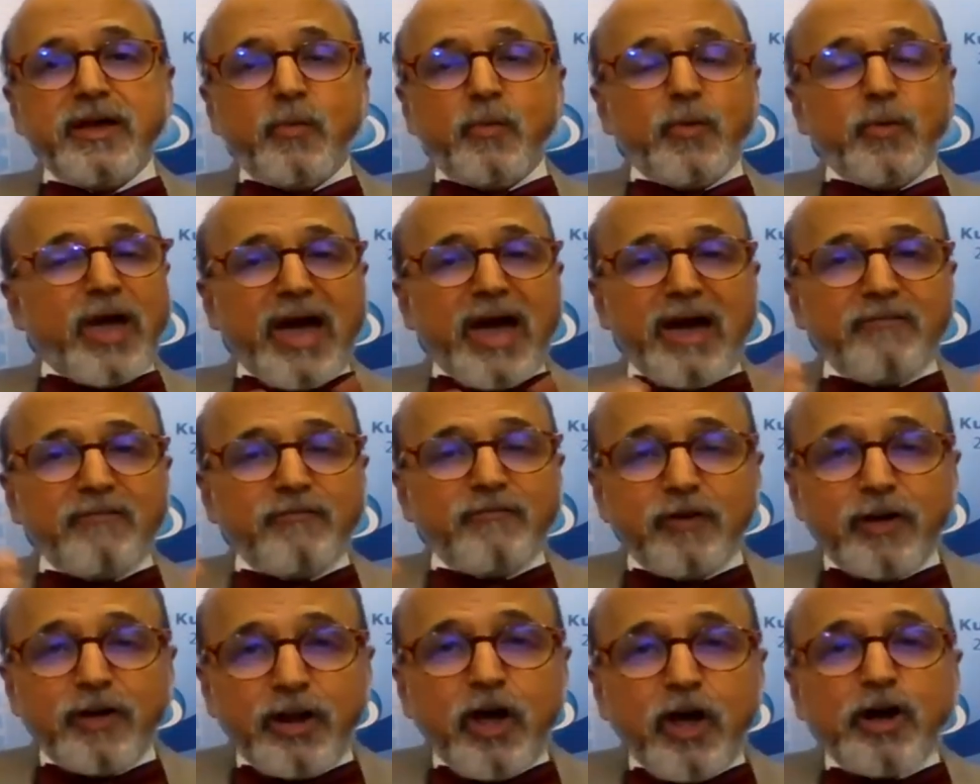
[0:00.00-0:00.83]
We
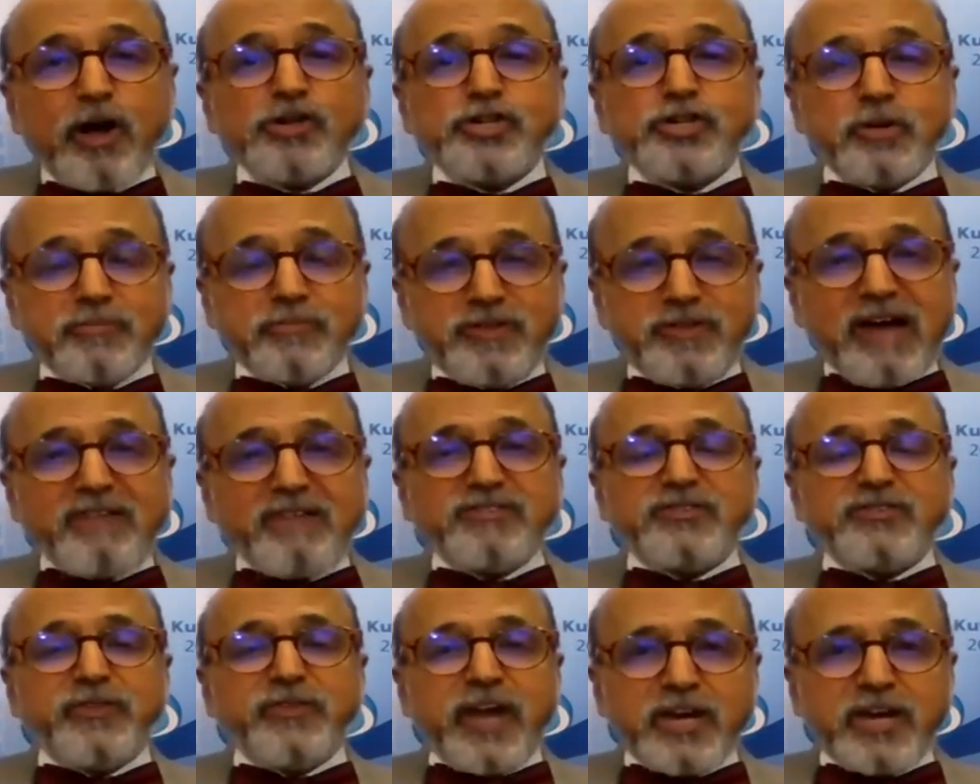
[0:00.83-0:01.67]
have long-term
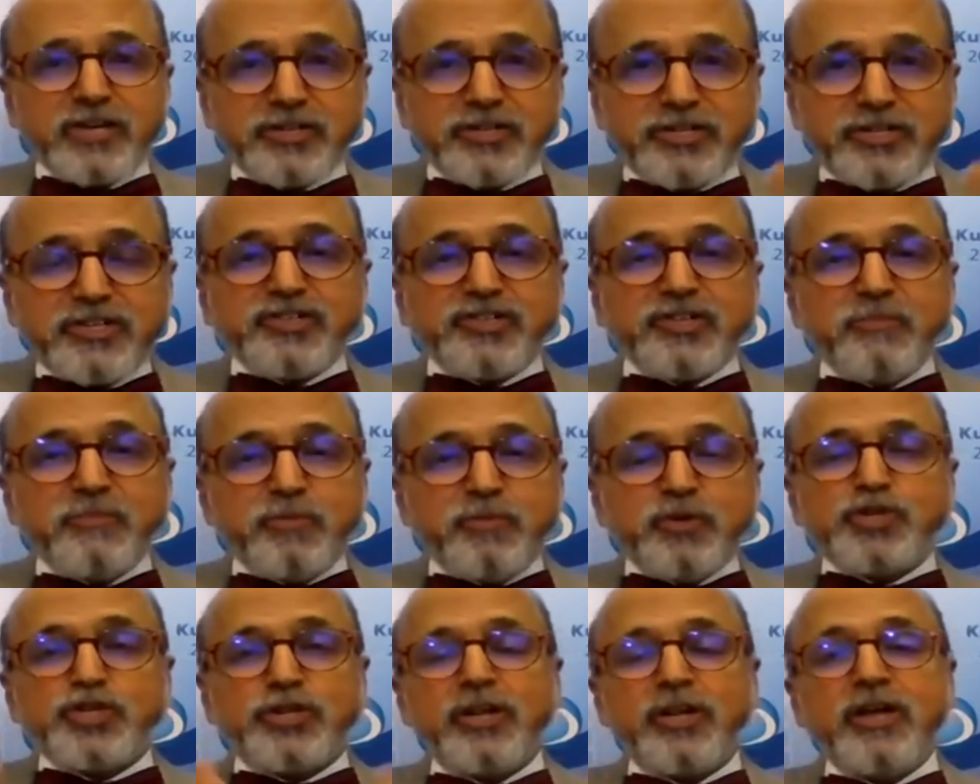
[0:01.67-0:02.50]
diversification
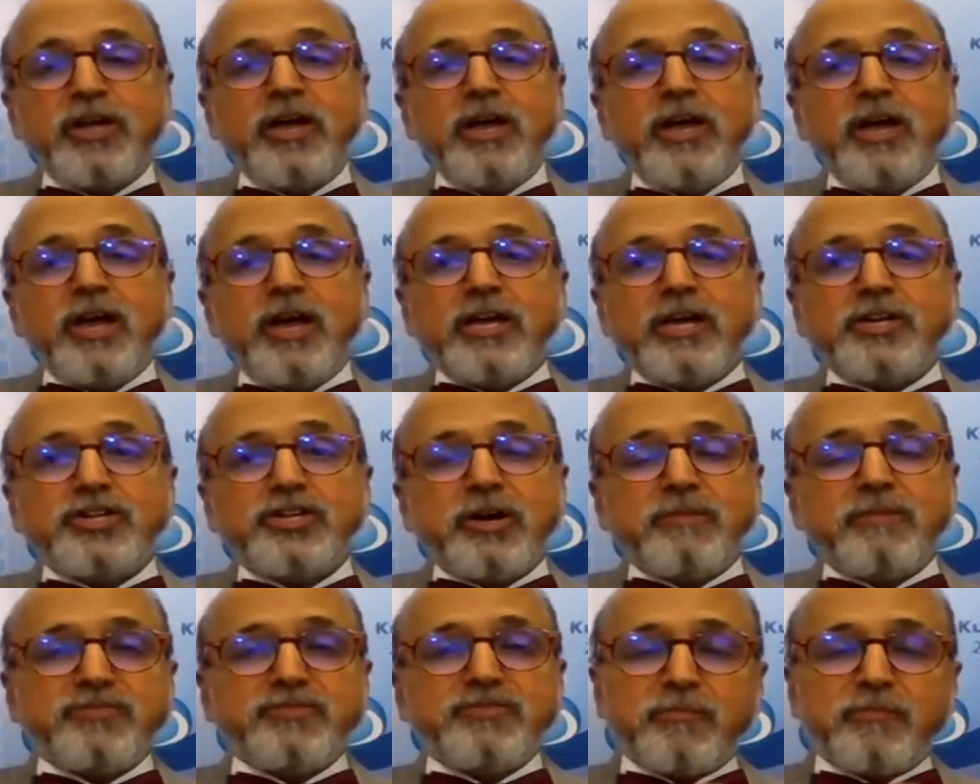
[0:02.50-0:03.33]
distribution in
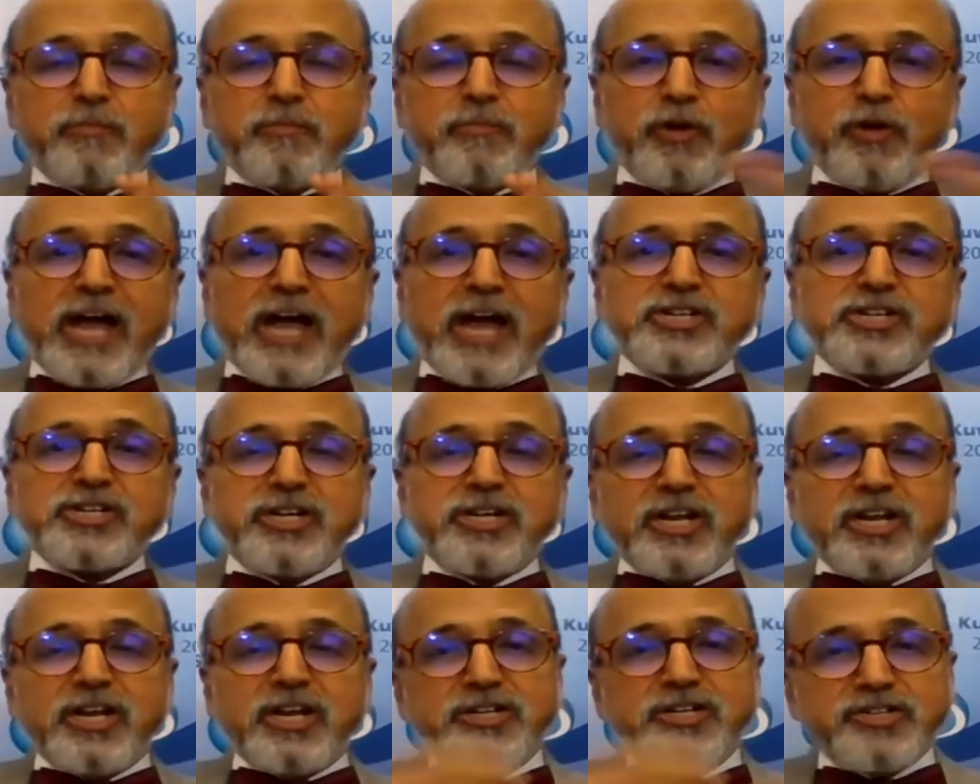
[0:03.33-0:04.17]
terms of production
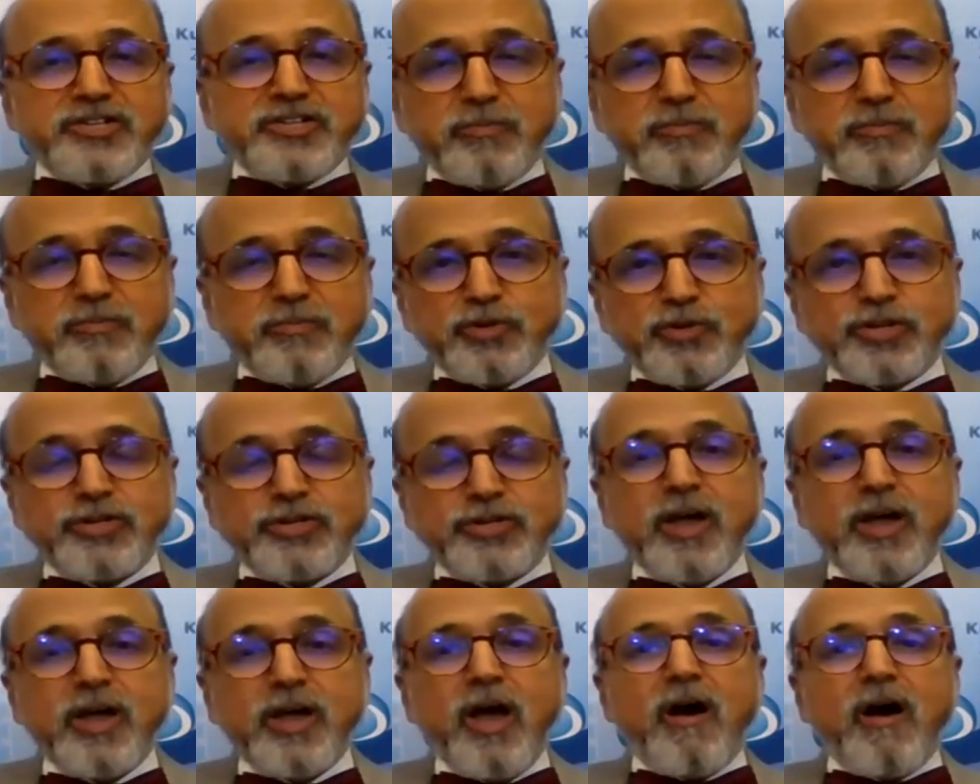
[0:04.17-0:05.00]
and distribution
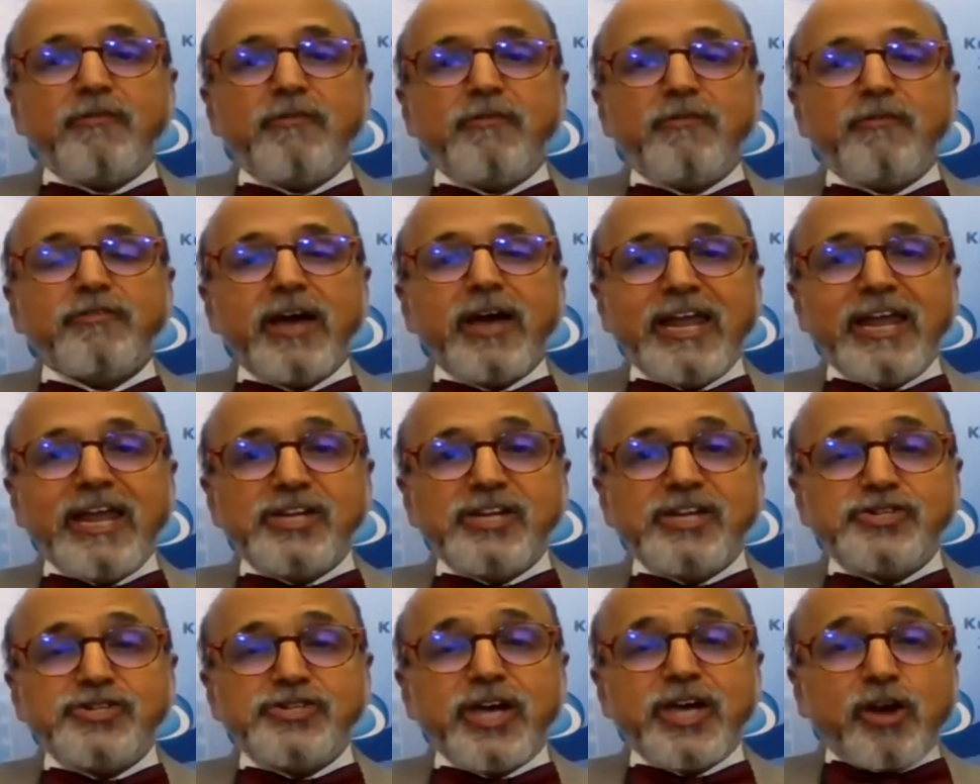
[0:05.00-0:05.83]
of
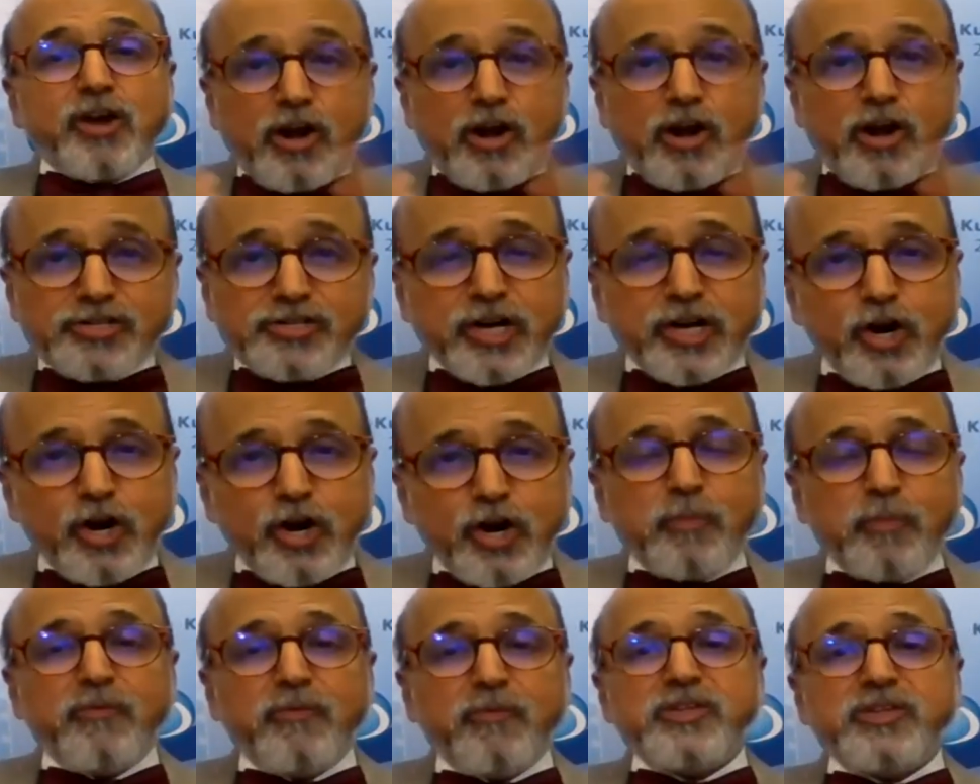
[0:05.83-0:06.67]
LNG across the
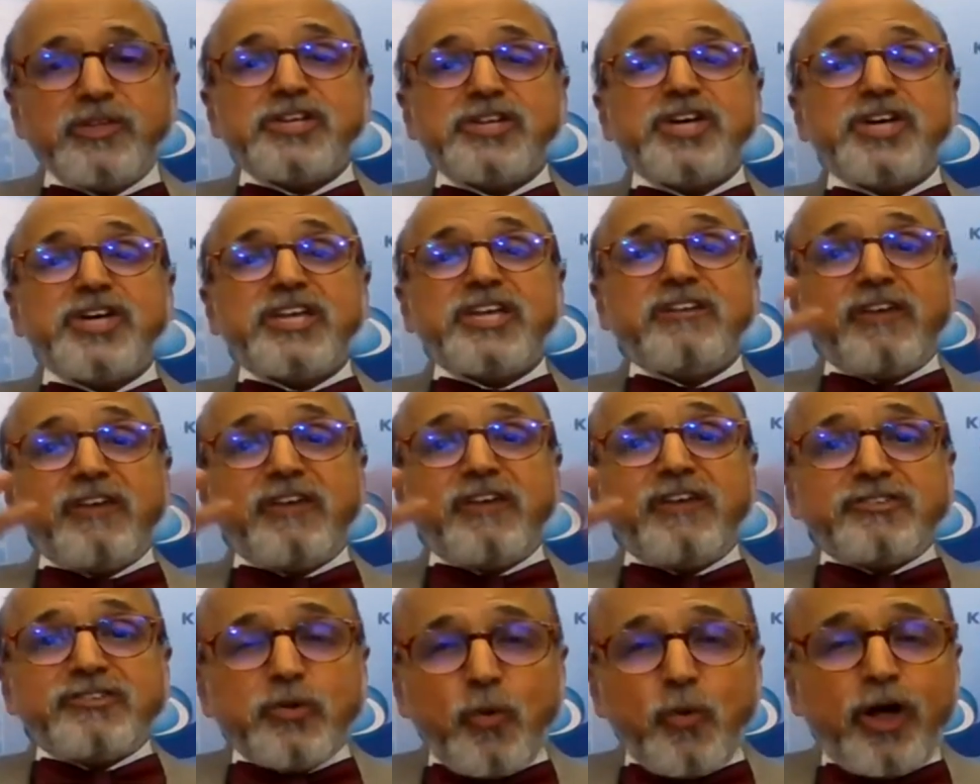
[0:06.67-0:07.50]
globe with the change in
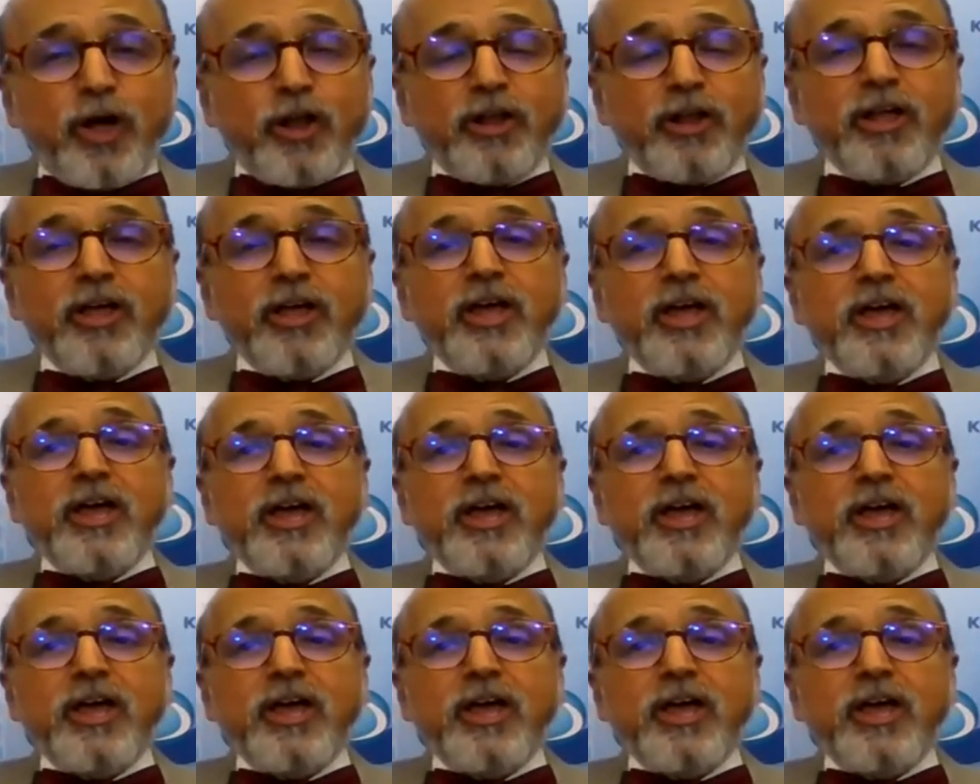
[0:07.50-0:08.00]
phase of the world.